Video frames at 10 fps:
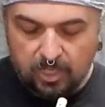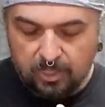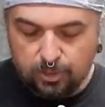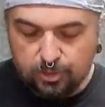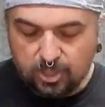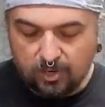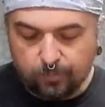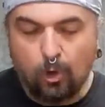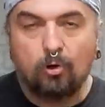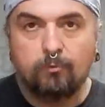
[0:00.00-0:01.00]
you just
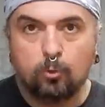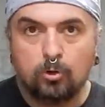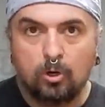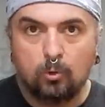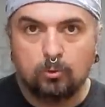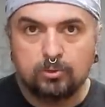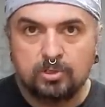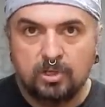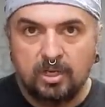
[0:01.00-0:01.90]
cover all four holes